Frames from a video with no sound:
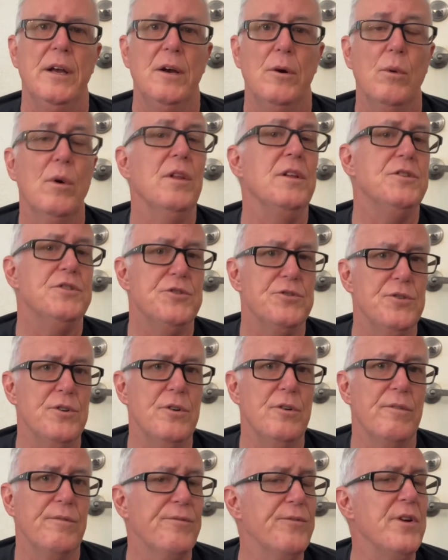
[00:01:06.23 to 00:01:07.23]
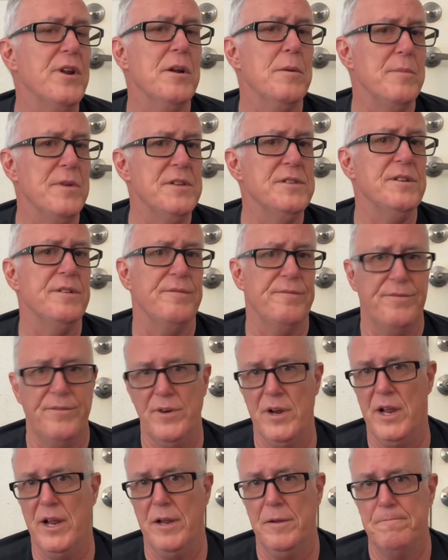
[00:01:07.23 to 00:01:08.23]
Well, it's true, freedom isn't
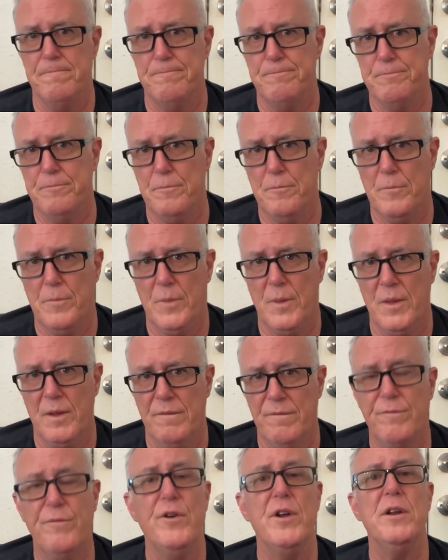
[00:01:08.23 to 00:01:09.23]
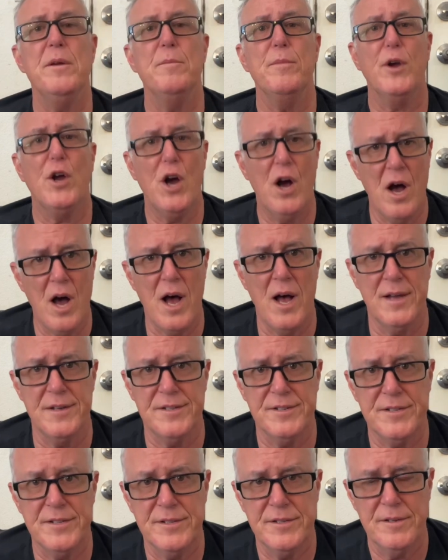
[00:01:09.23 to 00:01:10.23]
free. Freedom
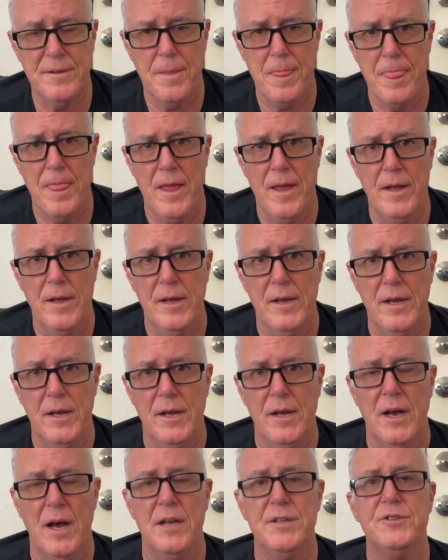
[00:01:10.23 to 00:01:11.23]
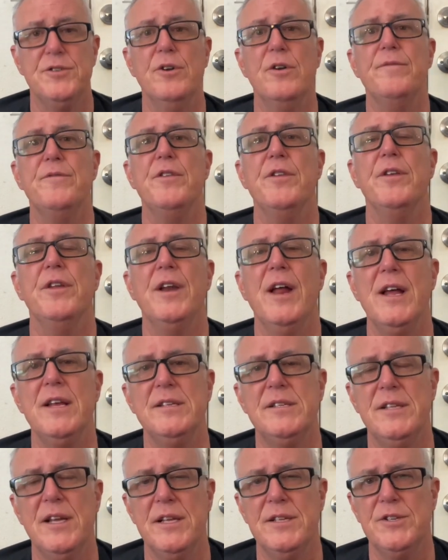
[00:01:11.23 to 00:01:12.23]
costs. I served in the United
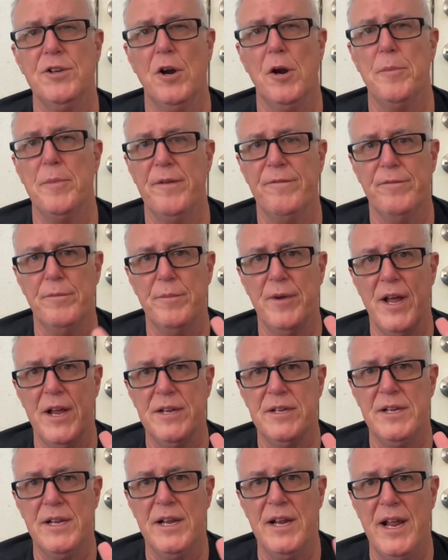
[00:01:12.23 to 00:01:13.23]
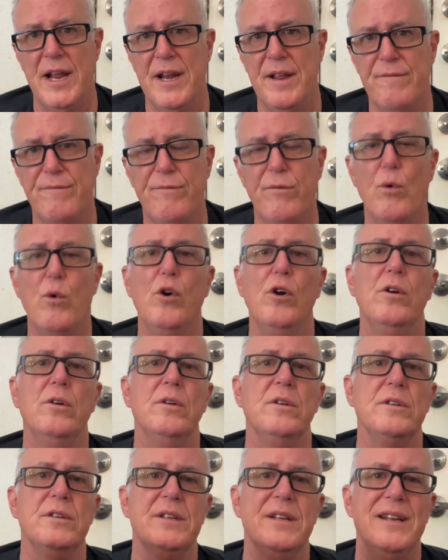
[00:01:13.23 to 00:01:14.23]
States Army from
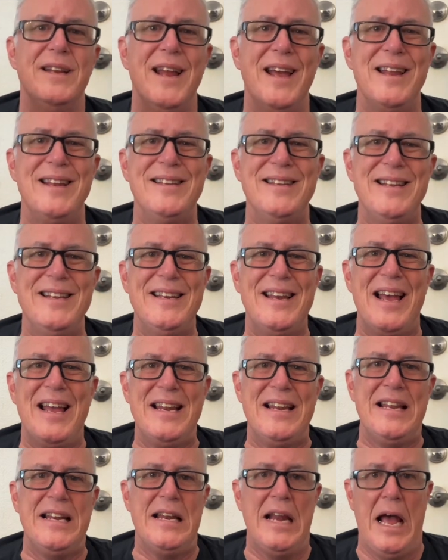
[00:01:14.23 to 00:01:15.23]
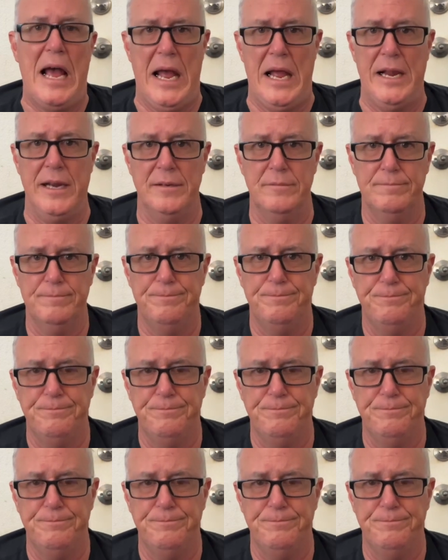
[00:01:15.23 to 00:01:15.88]
1984 to 1999.